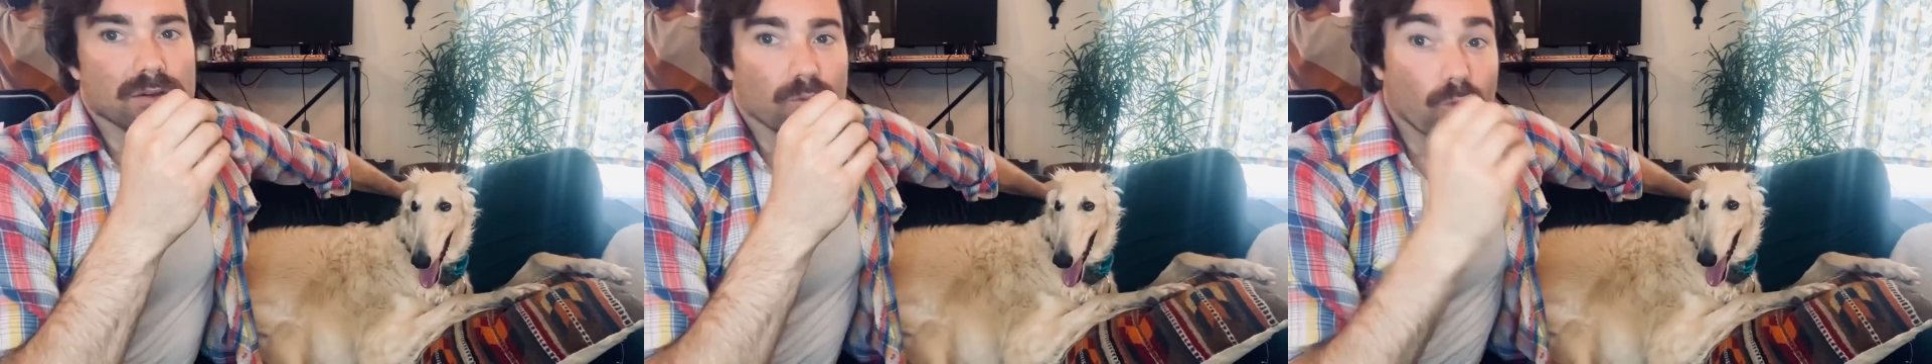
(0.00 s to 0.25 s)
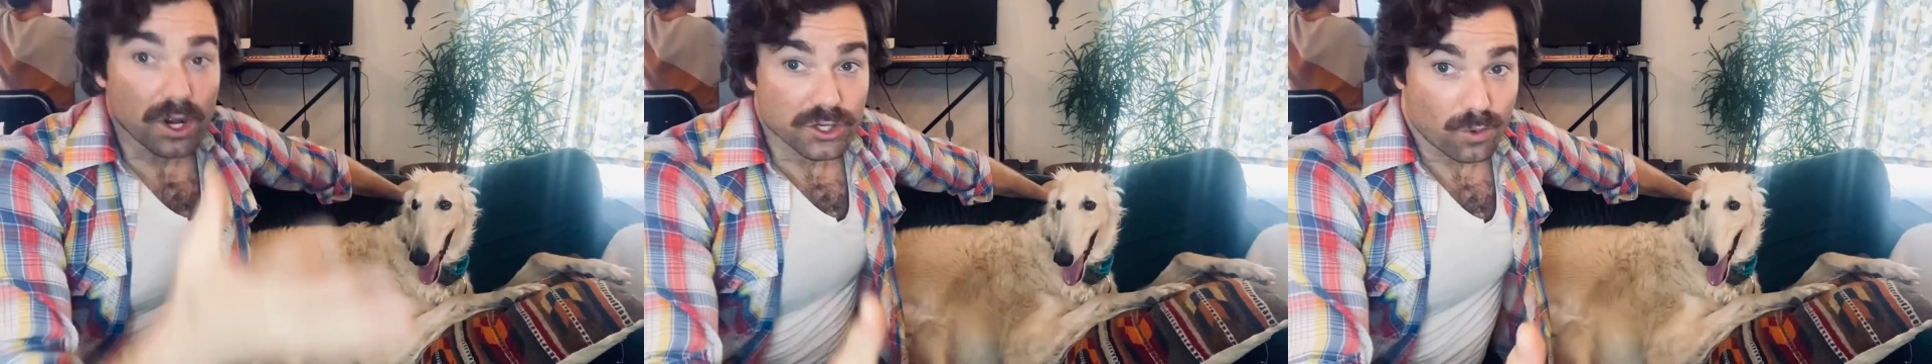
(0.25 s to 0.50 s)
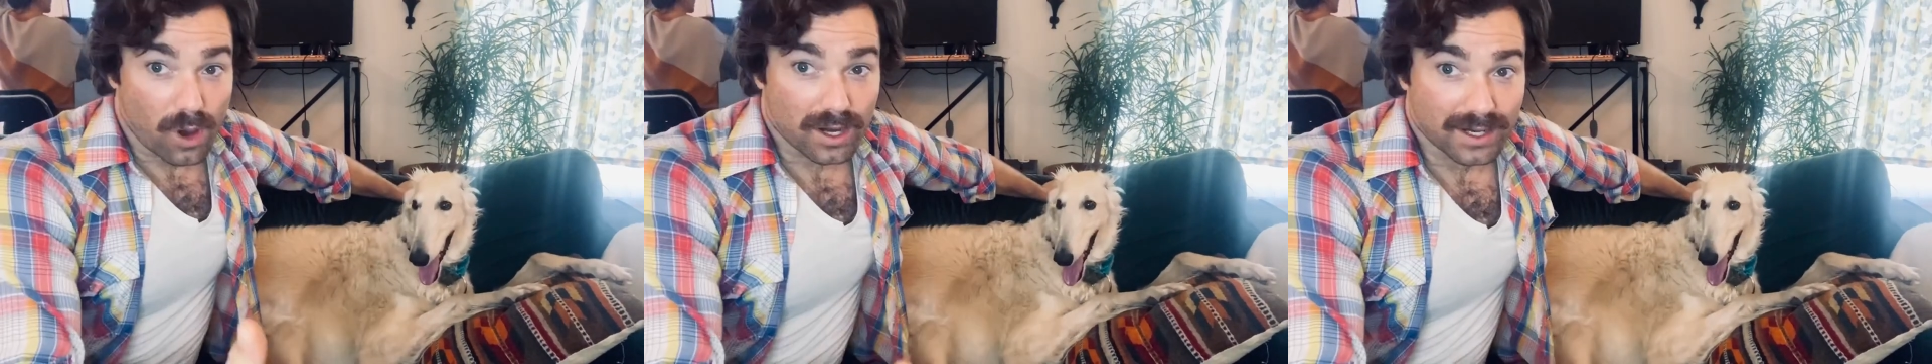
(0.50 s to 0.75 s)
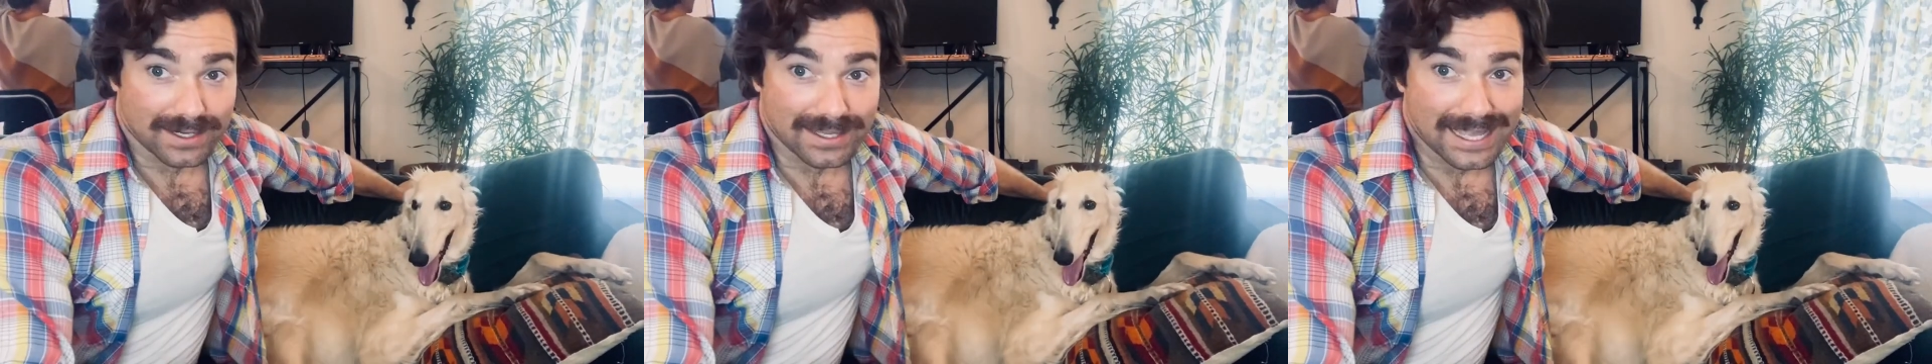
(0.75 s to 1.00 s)
What you are
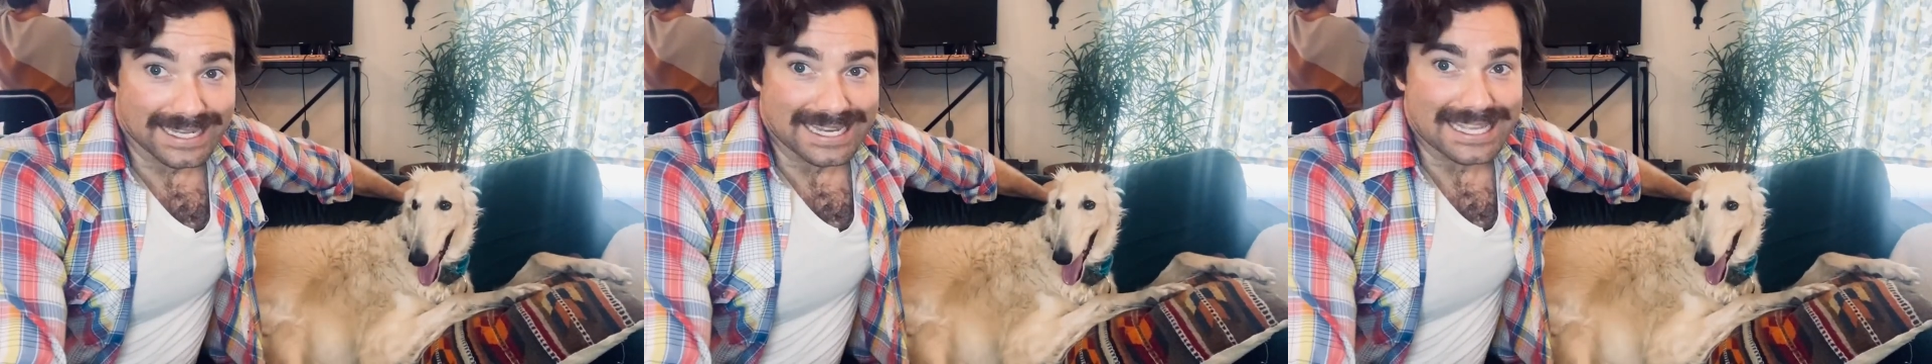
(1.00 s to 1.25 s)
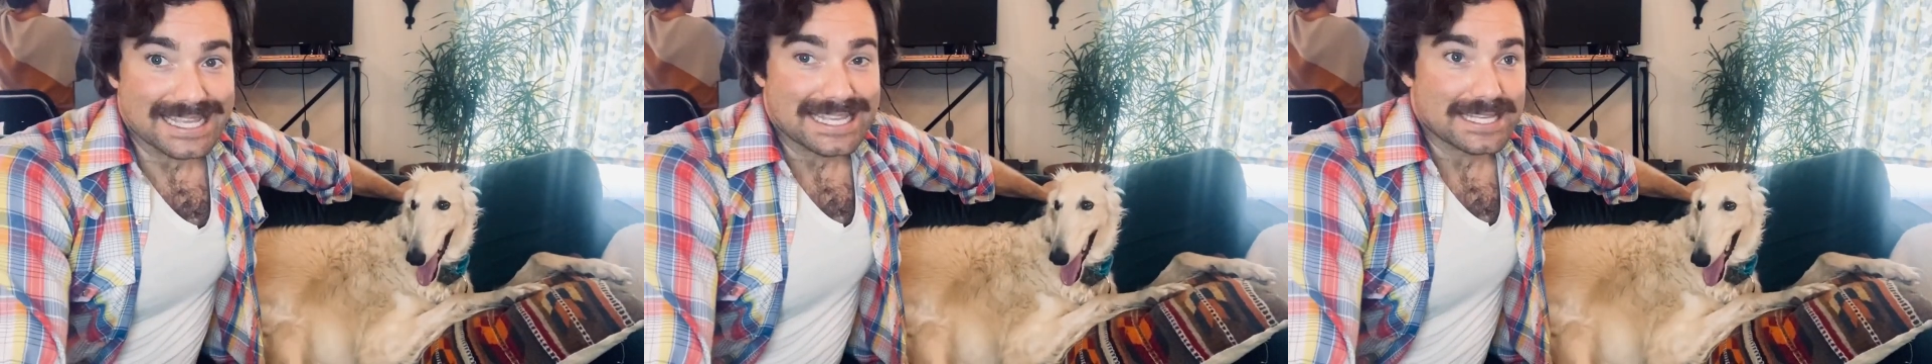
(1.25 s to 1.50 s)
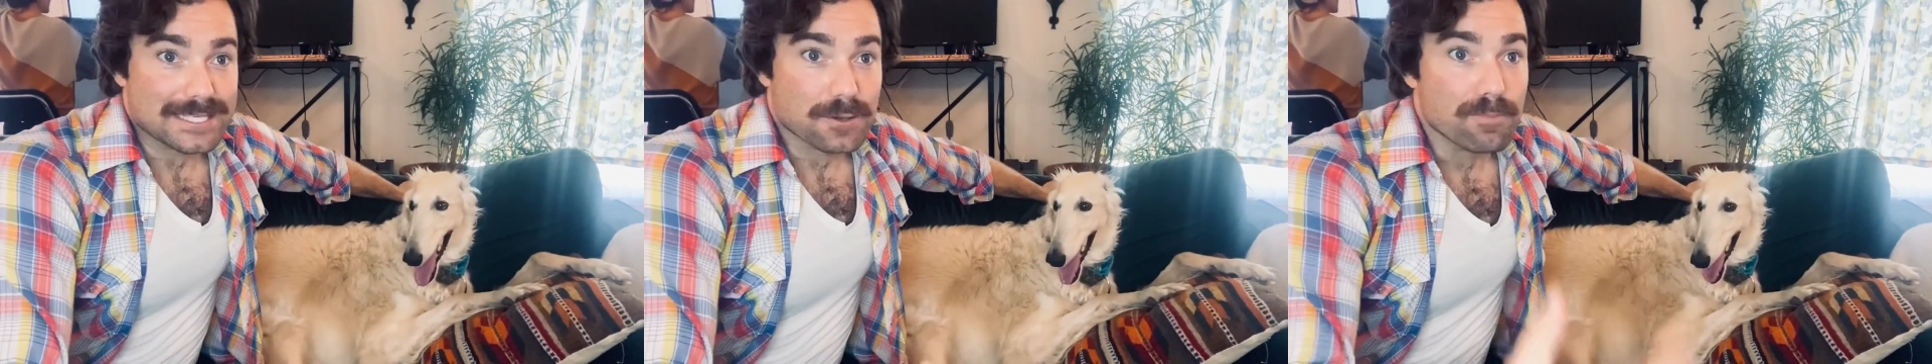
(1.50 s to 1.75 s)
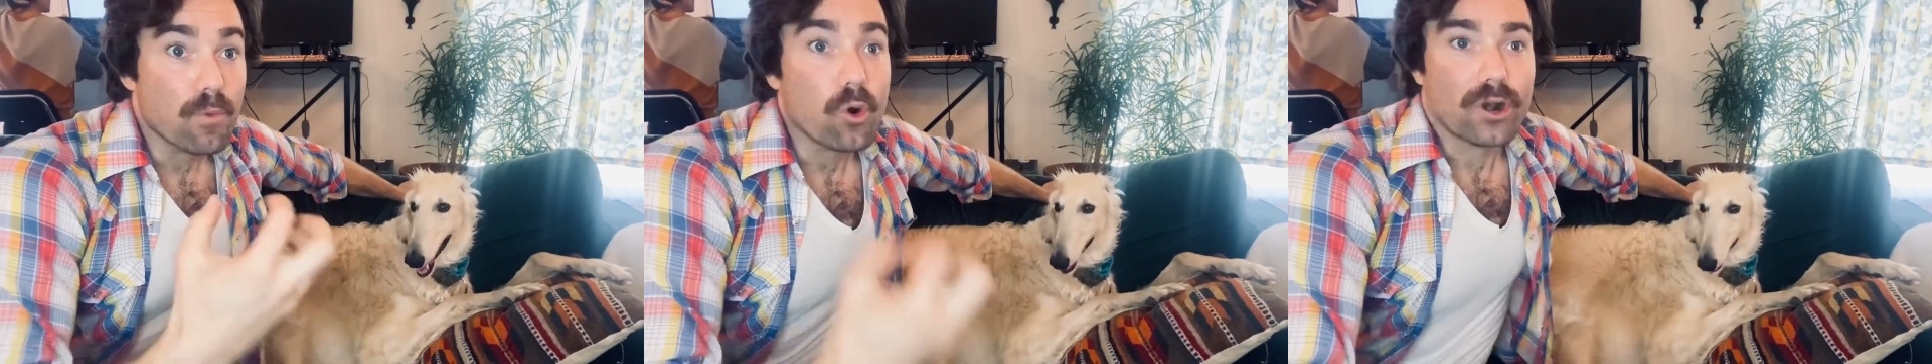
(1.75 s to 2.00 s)
going to get is
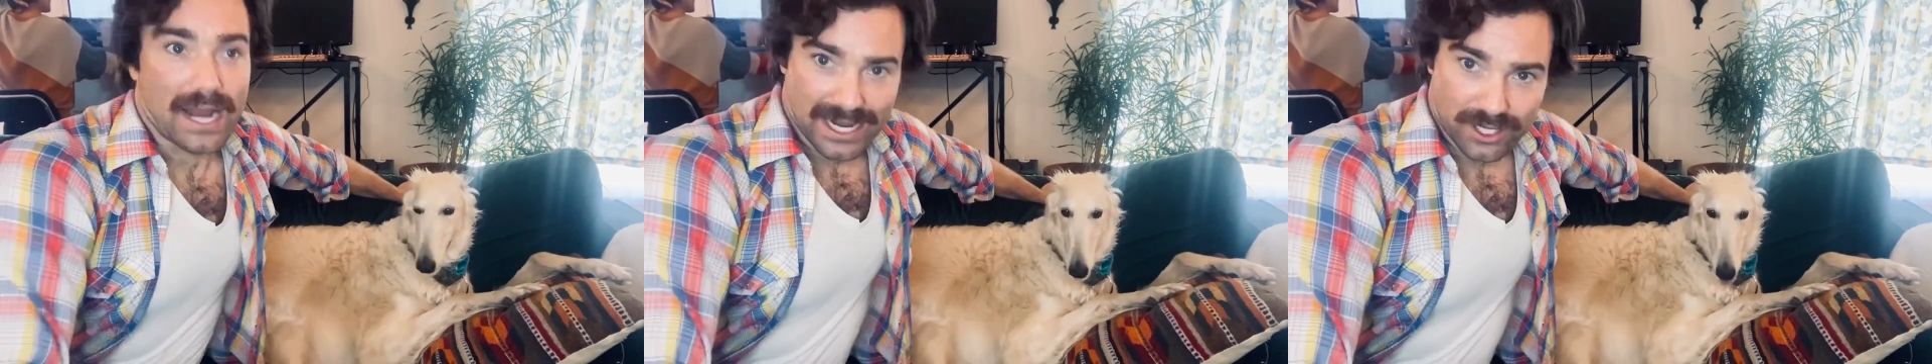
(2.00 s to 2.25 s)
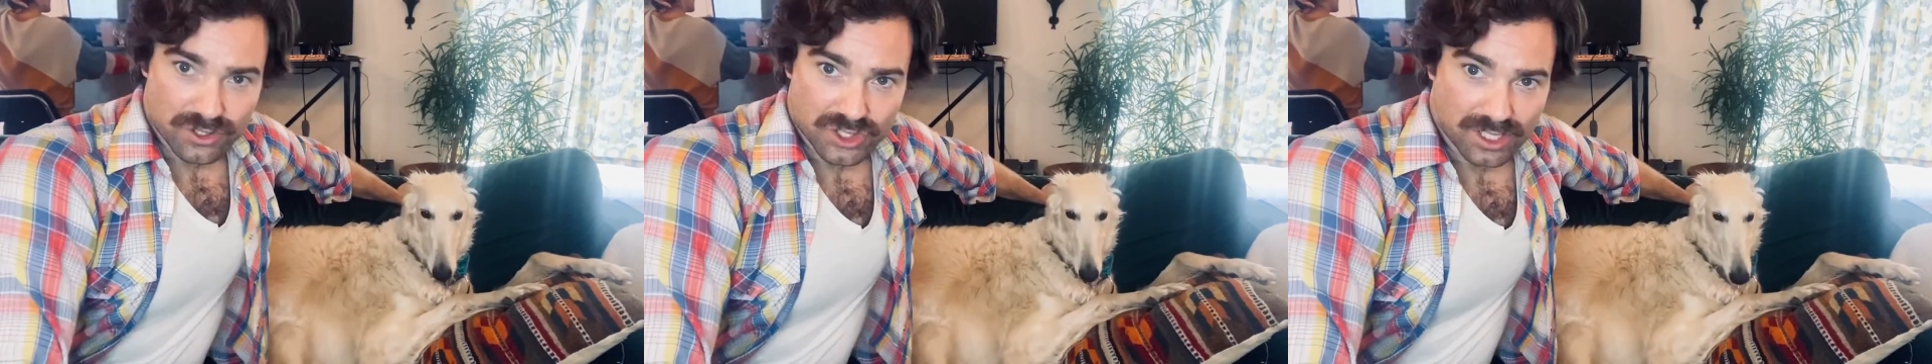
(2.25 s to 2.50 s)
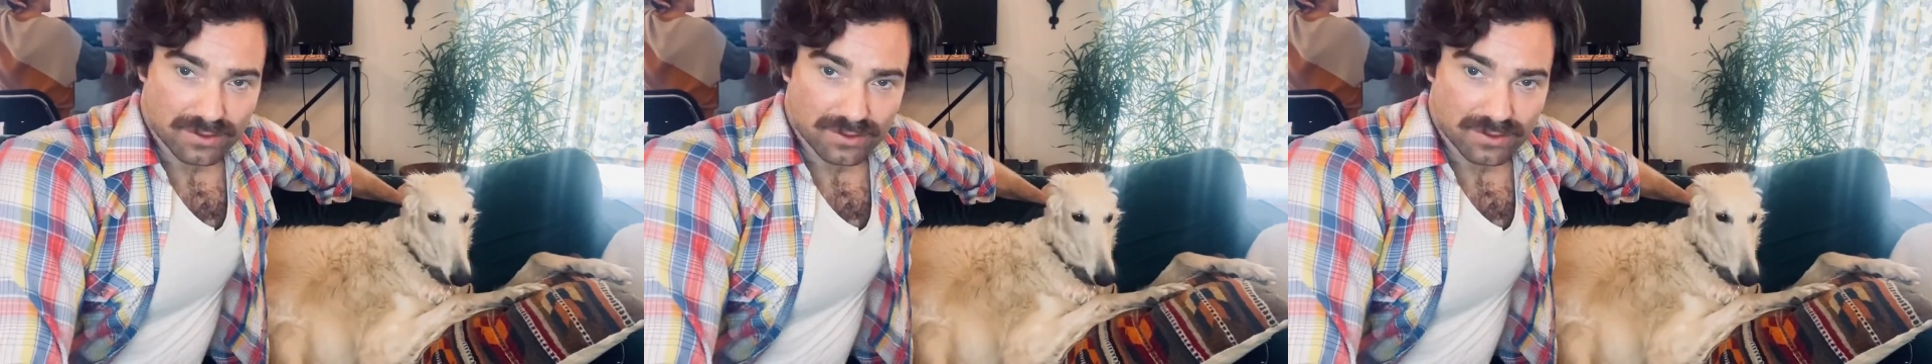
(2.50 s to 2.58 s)
more energy.